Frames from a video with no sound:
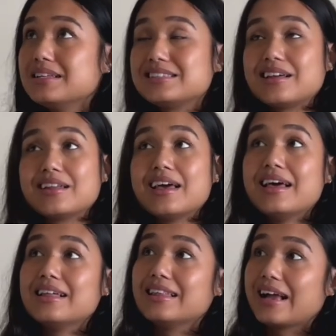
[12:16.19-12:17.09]
It's not
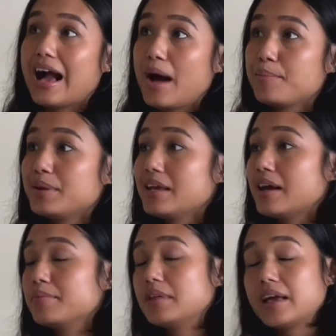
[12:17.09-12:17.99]
like happening.
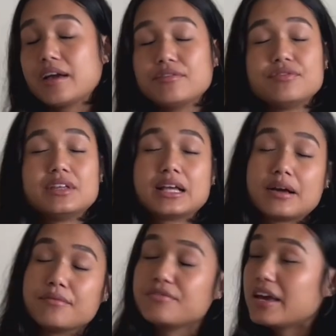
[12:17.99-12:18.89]
I feel like
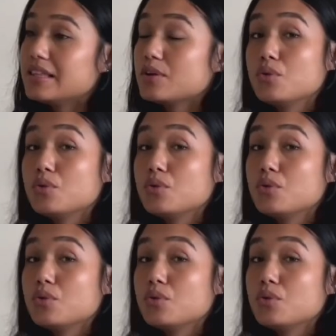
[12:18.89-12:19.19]
I'm failing.